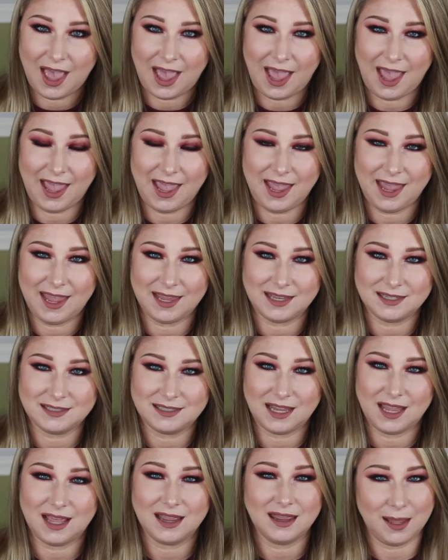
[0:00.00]
And
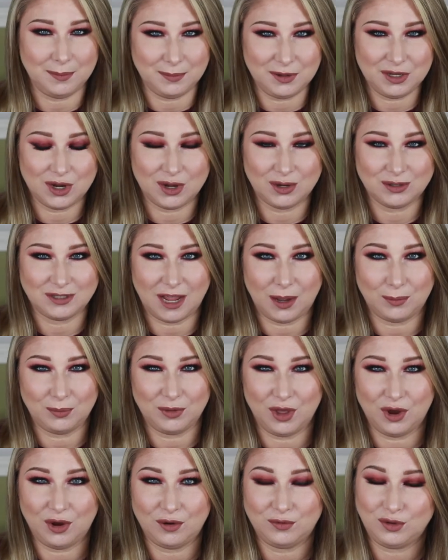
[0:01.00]
let me know down
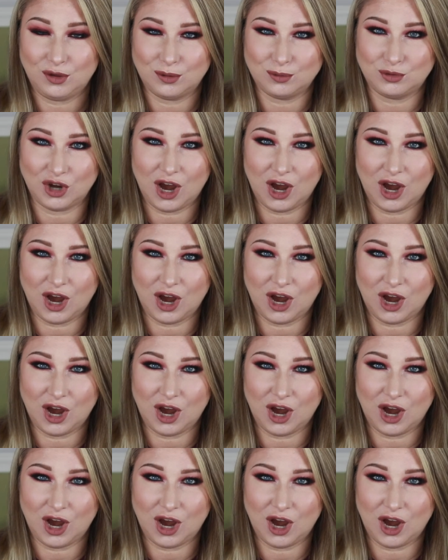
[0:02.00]
below if you have